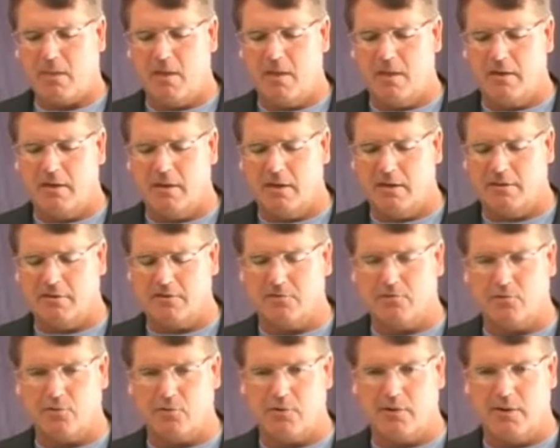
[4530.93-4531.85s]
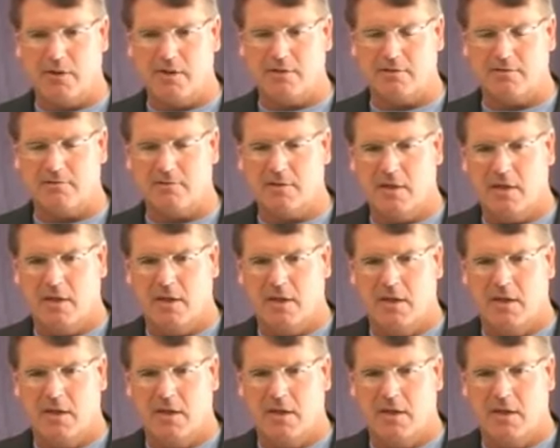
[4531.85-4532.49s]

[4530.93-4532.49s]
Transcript: And the story is,